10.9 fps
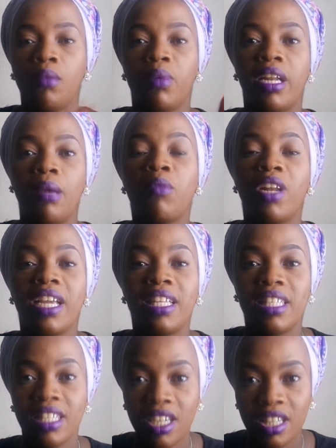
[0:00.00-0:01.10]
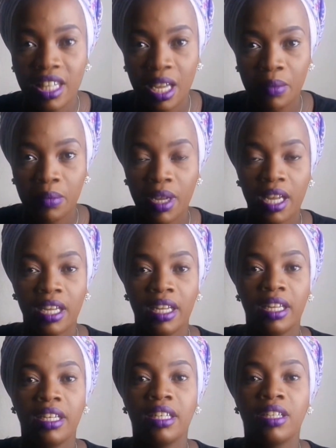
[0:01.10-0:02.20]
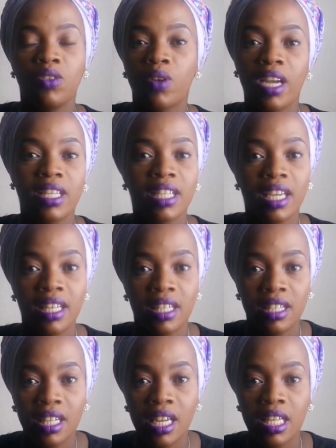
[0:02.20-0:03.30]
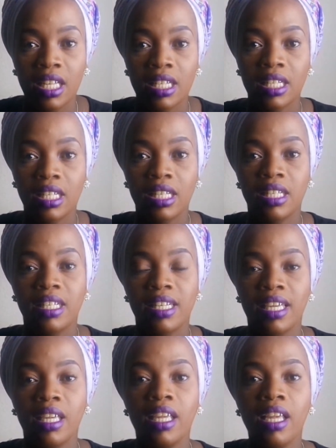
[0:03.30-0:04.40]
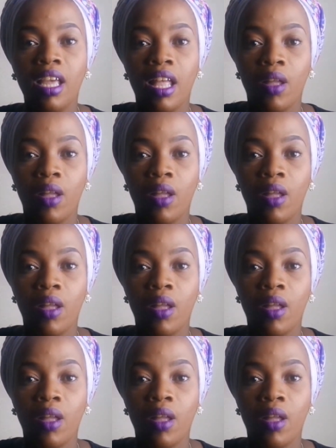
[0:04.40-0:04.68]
but I'm gonna insert them and you guys can see.